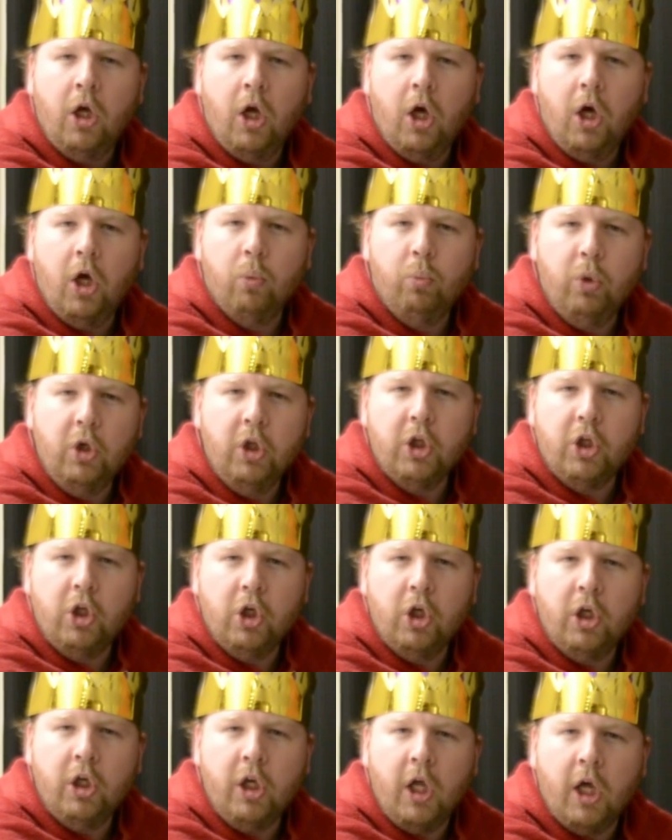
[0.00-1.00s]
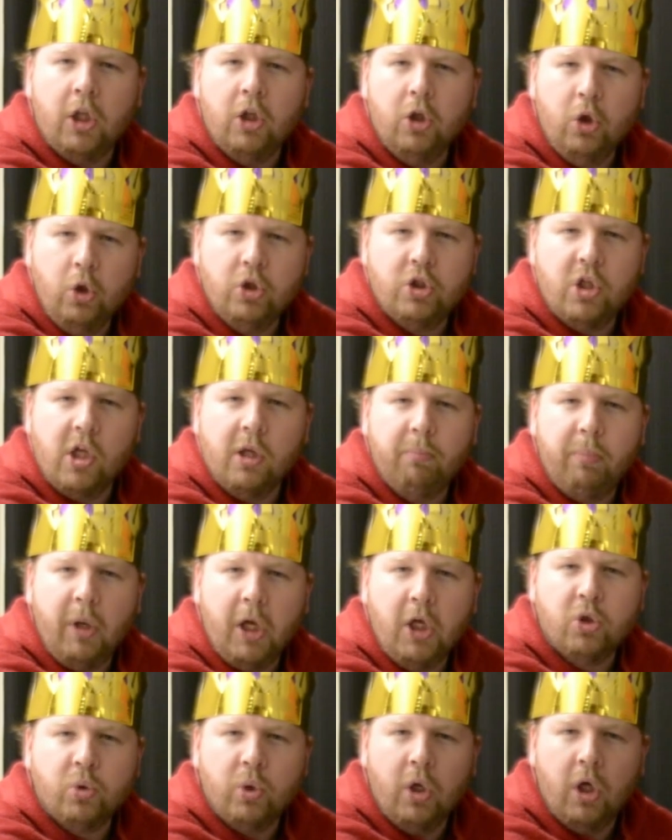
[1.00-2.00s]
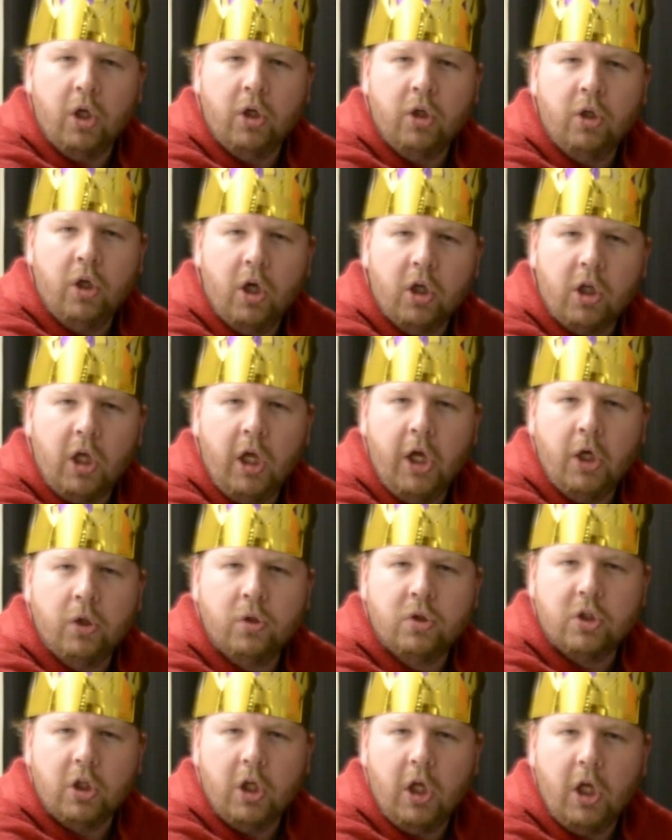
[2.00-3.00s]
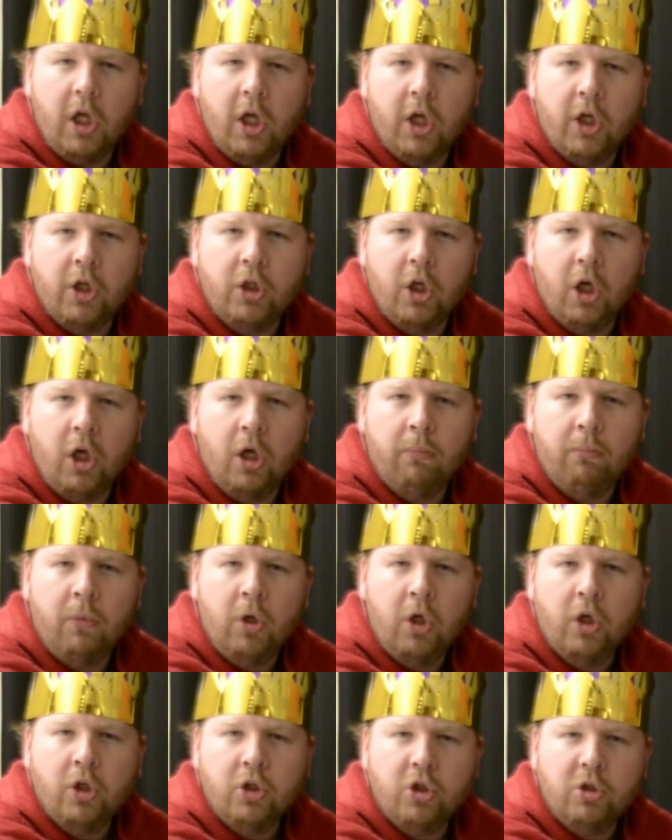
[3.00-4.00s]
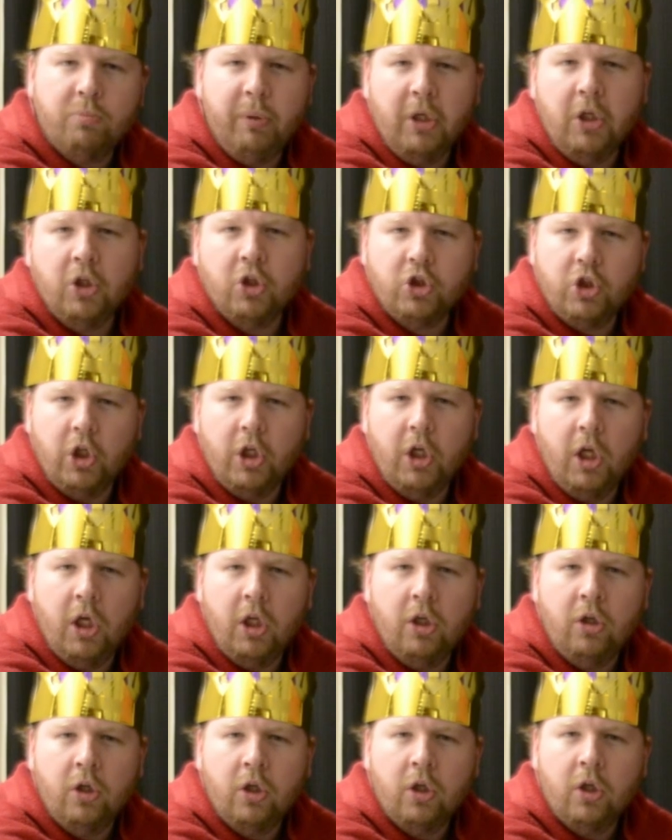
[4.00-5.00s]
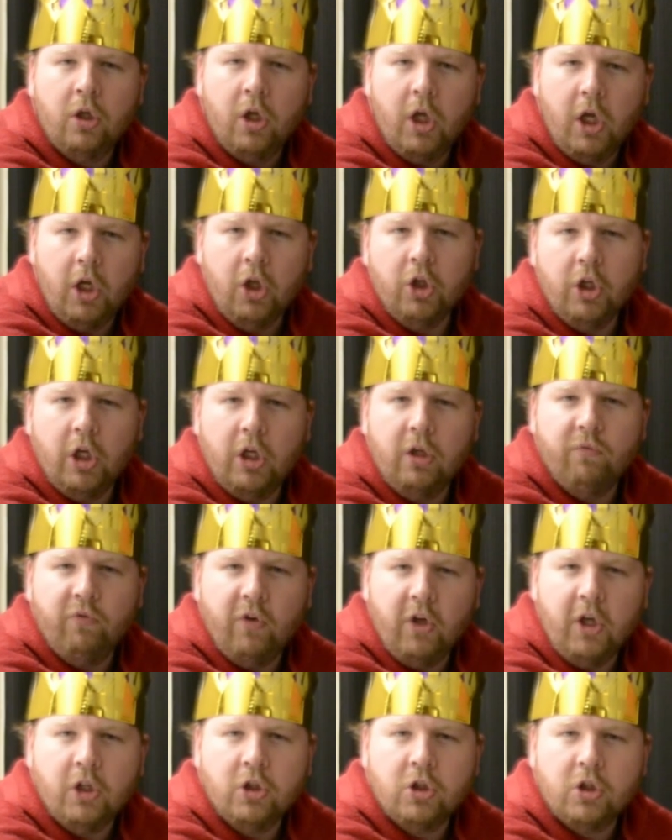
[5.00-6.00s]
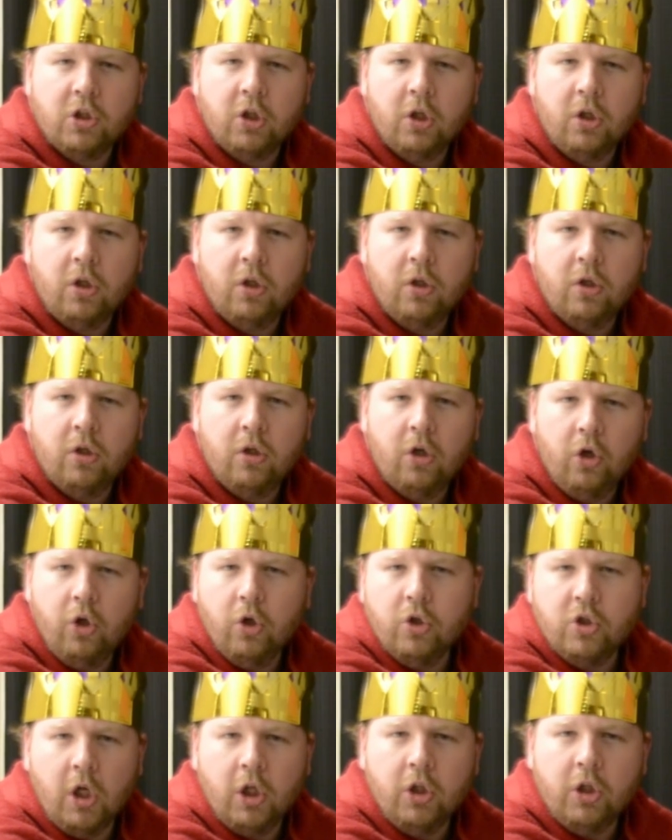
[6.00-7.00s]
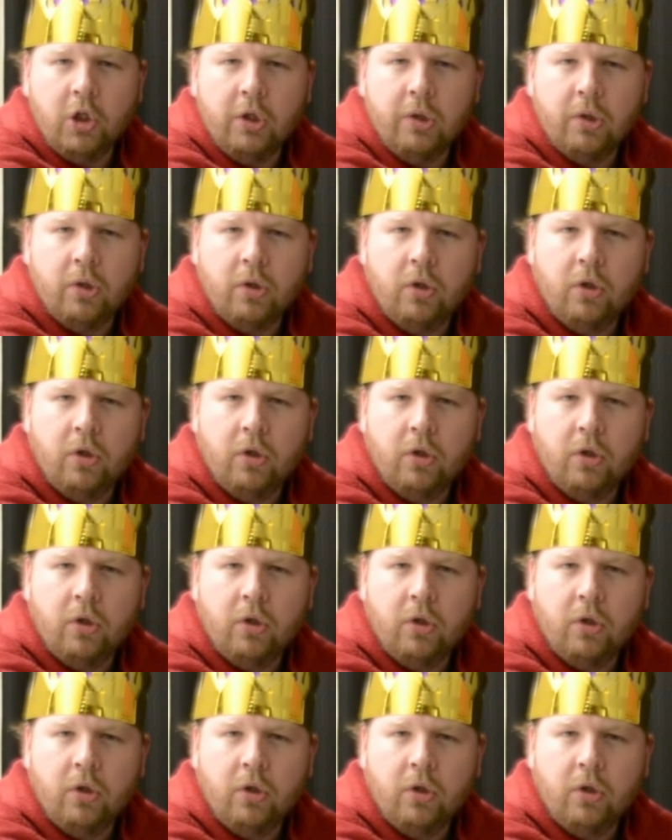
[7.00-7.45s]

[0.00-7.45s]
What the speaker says: Really good at losing Patreon accounts and just being a shithead, alienating fans? Are those on there?